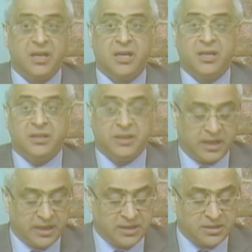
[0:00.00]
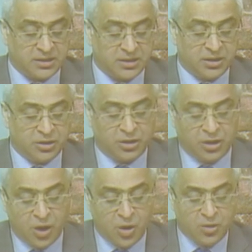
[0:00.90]
There is
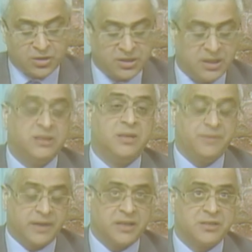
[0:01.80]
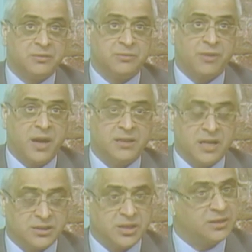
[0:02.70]
no significant
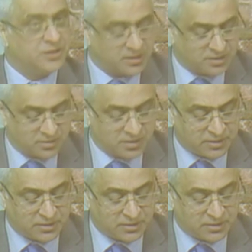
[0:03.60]
financial detriment.